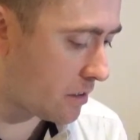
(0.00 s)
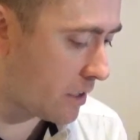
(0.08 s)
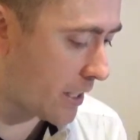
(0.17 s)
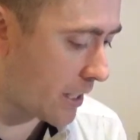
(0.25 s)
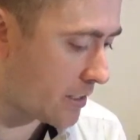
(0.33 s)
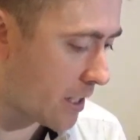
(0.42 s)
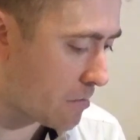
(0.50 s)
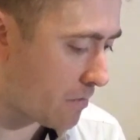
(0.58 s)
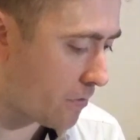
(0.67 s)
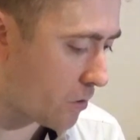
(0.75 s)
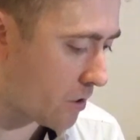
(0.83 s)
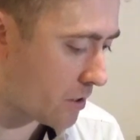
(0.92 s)
like I said
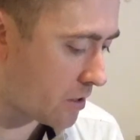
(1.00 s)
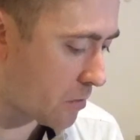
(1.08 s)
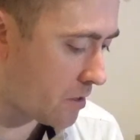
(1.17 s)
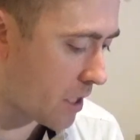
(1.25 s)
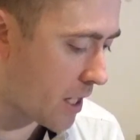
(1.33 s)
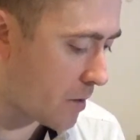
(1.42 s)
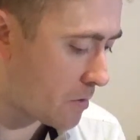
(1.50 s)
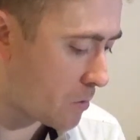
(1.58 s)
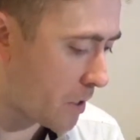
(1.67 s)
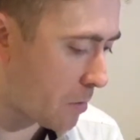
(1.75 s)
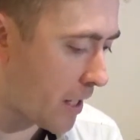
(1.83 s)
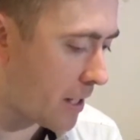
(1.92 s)
before, sometimes when
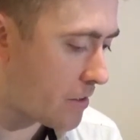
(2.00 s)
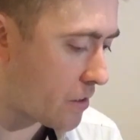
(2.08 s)
you're playing